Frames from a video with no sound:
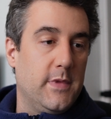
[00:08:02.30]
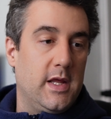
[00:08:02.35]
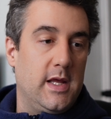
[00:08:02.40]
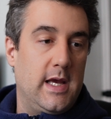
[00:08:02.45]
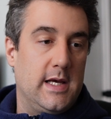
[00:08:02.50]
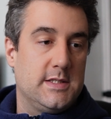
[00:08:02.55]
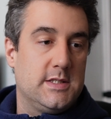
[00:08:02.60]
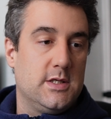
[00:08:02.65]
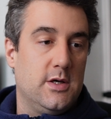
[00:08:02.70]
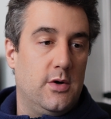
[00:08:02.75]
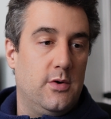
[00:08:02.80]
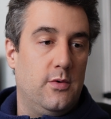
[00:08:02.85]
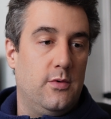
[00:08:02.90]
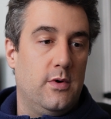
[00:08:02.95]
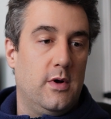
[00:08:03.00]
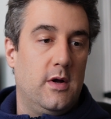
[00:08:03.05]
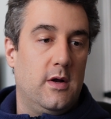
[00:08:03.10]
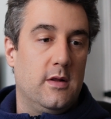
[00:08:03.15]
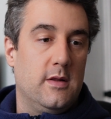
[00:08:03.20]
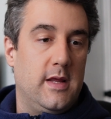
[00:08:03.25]
yeah,
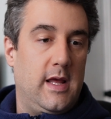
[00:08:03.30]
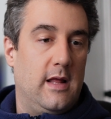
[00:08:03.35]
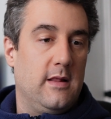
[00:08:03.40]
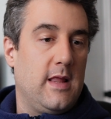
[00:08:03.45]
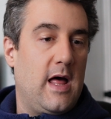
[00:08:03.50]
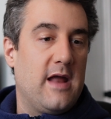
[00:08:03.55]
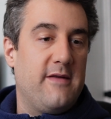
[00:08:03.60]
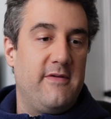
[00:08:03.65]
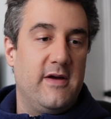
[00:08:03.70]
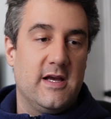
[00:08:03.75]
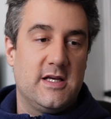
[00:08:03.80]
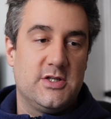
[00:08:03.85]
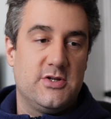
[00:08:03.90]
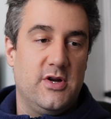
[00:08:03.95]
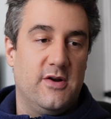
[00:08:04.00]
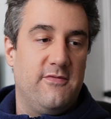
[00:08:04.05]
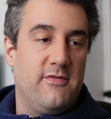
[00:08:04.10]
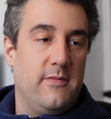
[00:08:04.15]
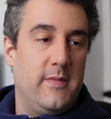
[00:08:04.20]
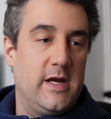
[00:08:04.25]
so yeah, a lot of
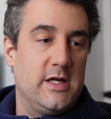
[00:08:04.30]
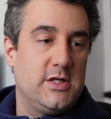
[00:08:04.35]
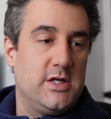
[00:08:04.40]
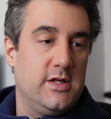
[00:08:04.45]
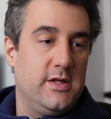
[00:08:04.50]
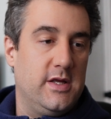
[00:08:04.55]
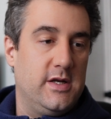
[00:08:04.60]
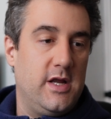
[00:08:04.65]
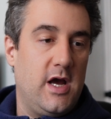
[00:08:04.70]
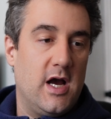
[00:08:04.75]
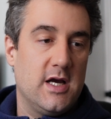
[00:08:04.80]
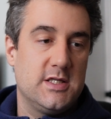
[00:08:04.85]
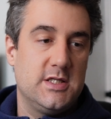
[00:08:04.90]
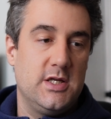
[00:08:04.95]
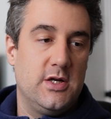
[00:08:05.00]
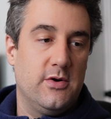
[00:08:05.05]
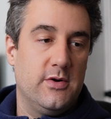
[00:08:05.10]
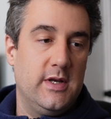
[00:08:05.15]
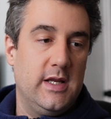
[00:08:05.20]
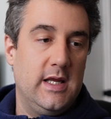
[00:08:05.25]
extra information in the docs
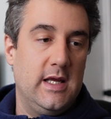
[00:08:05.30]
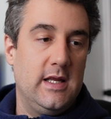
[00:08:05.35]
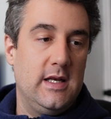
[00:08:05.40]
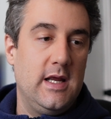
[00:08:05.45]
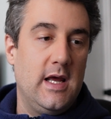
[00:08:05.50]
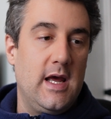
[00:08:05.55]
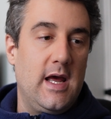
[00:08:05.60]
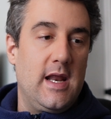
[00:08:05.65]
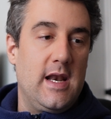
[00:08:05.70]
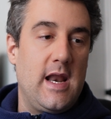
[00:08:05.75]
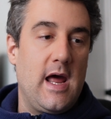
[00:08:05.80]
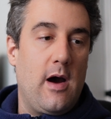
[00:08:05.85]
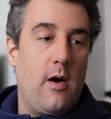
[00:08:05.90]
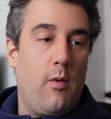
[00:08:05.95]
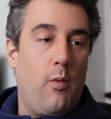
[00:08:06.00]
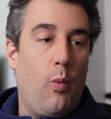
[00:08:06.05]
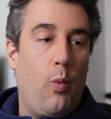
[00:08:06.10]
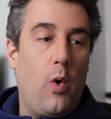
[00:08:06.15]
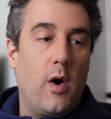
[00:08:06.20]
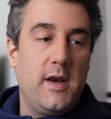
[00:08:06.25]
you don't need.
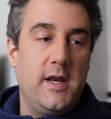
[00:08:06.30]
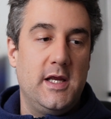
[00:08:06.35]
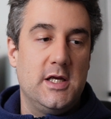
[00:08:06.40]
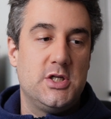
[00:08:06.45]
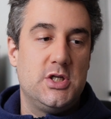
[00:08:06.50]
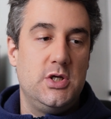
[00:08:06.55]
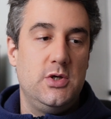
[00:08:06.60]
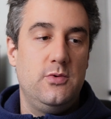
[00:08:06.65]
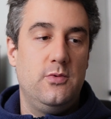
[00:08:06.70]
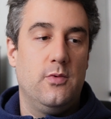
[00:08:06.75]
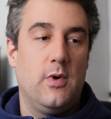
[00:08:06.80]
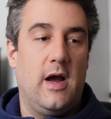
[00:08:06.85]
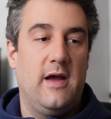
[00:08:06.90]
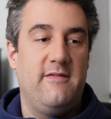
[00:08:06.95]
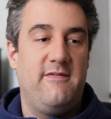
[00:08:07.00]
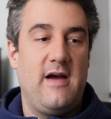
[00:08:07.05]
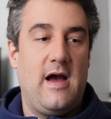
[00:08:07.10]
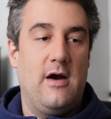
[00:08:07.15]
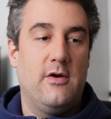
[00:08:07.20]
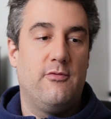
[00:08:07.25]
Now, one issue I
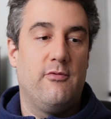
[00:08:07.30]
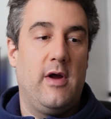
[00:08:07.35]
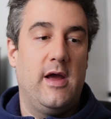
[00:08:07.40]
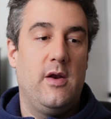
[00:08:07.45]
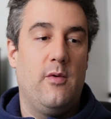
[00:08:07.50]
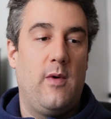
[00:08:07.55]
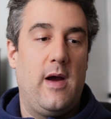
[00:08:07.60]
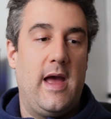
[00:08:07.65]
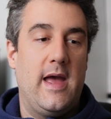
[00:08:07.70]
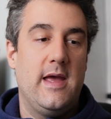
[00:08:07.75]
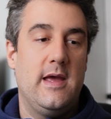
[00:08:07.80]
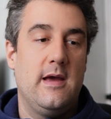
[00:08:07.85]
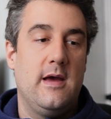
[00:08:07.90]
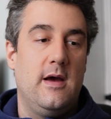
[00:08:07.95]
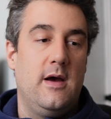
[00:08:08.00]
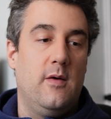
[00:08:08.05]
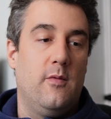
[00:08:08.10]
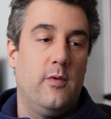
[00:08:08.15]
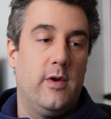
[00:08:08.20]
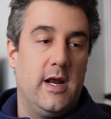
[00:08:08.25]
found right away
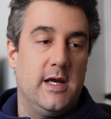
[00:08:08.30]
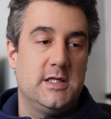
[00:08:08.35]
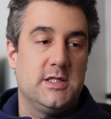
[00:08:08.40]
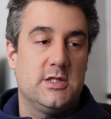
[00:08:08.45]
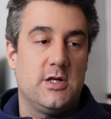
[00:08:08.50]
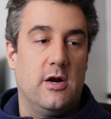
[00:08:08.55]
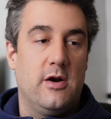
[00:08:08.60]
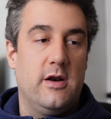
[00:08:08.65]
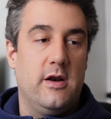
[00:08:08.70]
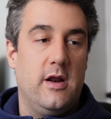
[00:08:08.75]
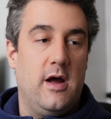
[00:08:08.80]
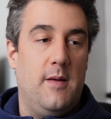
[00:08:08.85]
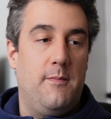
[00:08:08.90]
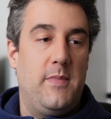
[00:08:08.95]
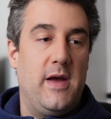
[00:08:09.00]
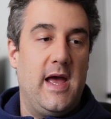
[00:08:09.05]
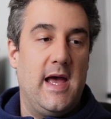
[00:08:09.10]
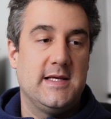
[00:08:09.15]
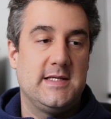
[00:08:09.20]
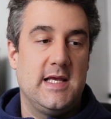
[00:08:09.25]
when I started
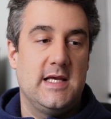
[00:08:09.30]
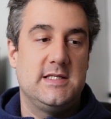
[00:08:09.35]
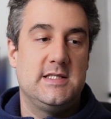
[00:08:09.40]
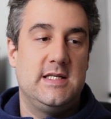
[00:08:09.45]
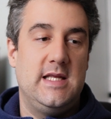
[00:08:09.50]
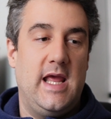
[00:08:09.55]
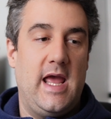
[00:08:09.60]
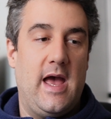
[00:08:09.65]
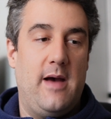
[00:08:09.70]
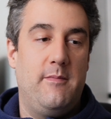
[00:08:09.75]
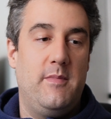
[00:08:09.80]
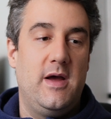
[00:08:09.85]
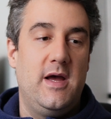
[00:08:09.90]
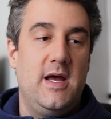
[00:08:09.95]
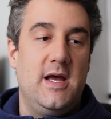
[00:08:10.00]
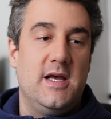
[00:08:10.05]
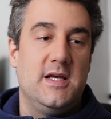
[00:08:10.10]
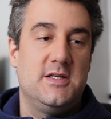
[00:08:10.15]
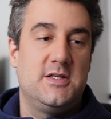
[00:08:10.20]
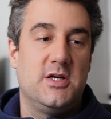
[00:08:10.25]
up SSDM
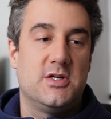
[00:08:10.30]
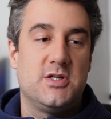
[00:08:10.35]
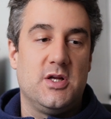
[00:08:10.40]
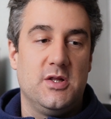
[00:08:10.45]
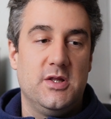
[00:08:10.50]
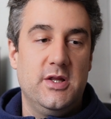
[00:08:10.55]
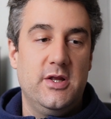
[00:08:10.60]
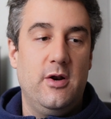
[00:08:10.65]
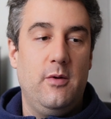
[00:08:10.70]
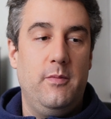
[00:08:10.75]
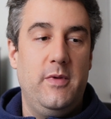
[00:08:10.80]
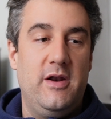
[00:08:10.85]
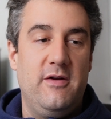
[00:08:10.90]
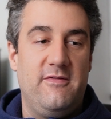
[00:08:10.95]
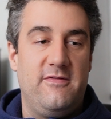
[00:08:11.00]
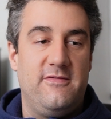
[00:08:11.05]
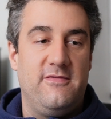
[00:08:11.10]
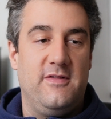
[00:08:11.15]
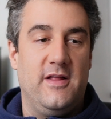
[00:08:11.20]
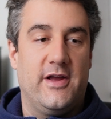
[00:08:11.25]
is there's a little bit
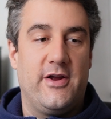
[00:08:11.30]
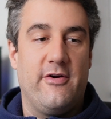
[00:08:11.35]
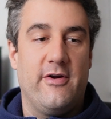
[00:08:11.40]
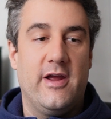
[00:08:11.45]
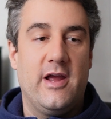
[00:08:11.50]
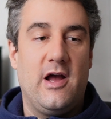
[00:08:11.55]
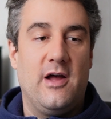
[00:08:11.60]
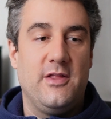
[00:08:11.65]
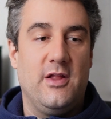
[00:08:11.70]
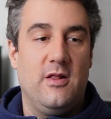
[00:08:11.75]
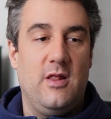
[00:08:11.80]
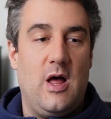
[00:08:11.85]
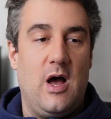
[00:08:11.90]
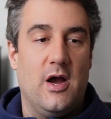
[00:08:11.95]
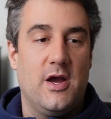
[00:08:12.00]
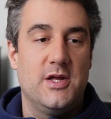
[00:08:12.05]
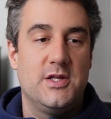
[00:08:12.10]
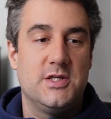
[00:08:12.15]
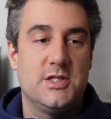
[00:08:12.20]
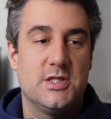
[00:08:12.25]
of flickering on the
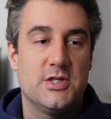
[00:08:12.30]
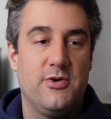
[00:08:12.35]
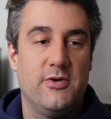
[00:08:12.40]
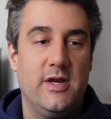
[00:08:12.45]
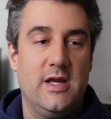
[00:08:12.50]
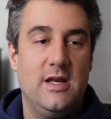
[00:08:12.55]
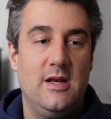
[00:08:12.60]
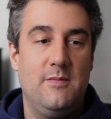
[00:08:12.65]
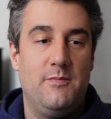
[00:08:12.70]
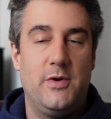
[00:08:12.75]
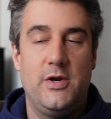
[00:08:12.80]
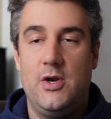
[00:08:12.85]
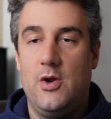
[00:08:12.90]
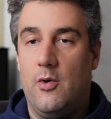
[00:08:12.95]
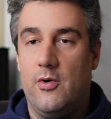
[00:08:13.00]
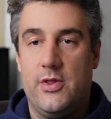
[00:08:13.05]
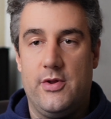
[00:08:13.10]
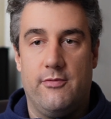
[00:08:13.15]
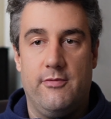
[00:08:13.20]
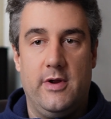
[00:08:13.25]
login screen, but
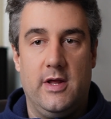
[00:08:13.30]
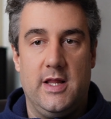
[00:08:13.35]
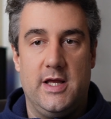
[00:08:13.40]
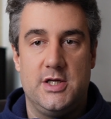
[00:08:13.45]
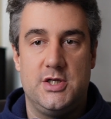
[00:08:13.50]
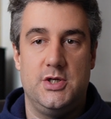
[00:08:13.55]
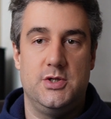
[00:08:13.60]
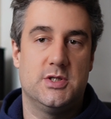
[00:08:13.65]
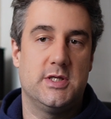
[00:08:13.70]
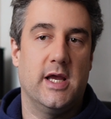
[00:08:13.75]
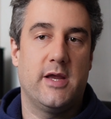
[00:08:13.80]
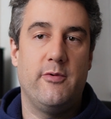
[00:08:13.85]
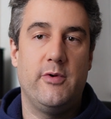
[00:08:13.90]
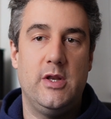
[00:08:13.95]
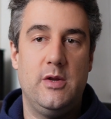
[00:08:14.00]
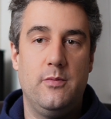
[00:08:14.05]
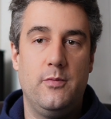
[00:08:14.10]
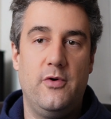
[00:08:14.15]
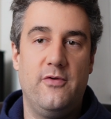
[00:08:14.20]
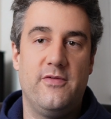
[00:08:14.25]
no other real issues. Like
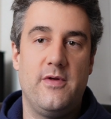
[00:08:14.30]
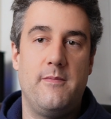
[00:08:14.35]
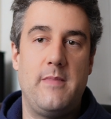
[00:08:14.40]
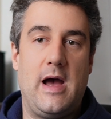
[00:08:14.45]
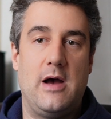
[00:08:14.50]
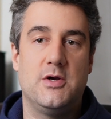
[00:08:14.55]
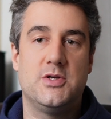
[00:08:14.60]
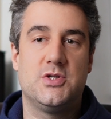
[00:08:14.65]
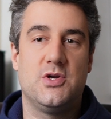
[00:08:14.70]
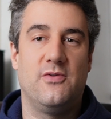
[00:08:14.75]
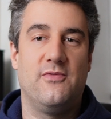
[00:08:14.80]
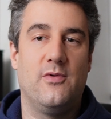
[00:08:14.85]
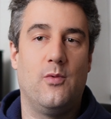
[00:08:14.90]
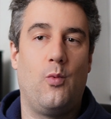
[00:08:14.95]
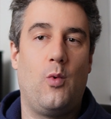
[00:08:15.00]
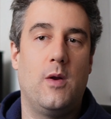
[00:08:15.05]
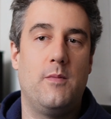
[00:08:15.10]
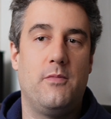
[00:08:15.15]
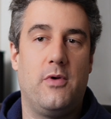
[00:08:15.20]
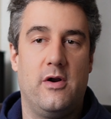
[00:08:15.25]
when you move the mouse over
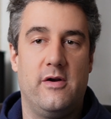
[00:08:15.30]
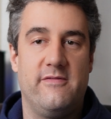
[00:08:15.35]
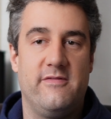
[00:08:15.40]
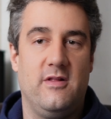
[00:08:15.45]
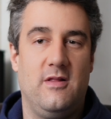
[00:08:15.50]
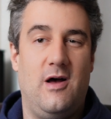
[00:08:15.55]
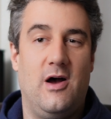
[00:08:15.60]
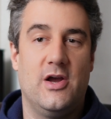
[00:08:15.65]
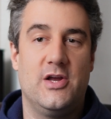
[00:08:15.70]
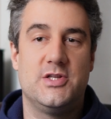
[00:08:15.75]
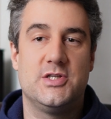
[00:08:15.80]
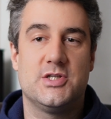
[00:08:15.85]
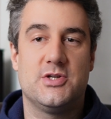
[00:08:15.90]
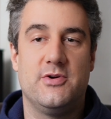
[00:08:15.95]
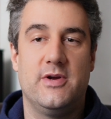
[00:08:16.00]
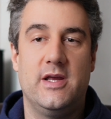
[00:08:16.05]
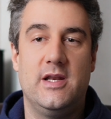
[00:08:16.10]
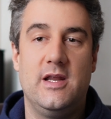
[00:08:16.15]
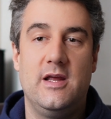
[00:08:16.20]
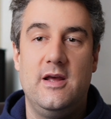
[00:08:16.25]
one part of the login
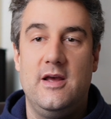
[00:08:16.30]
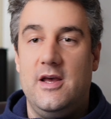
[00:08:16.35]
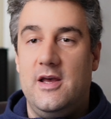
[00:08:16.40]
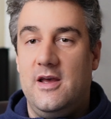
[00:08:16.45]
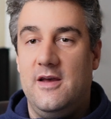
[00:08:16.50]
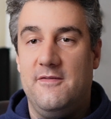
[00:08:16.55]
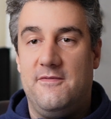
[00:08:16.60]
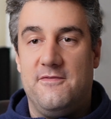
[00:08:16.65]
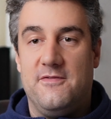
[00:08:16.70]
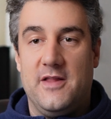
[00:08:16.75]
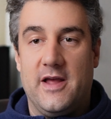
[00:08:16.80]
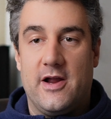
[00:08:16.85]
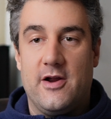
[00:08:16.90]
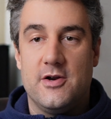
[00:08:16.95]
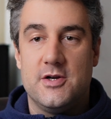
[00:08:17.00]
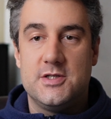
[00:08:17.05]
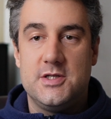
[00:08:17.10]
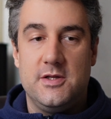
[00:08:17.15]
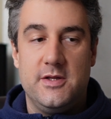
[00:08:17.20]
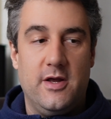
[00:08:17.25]
screen, it
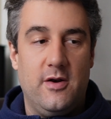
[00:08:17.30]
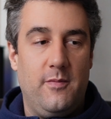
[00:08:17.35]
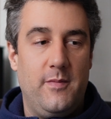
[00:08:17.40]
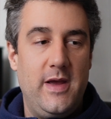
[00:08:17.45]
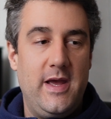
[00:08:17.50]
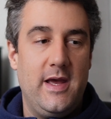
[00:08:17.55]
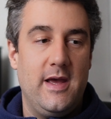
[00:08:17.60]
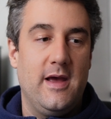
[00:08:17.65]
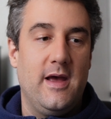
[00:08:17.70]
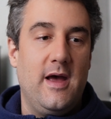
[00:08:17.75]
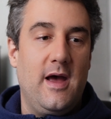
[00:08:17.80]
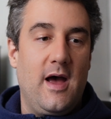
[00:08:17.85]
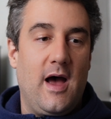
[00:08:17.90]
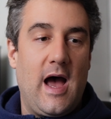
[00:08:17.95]
flickers a little bit.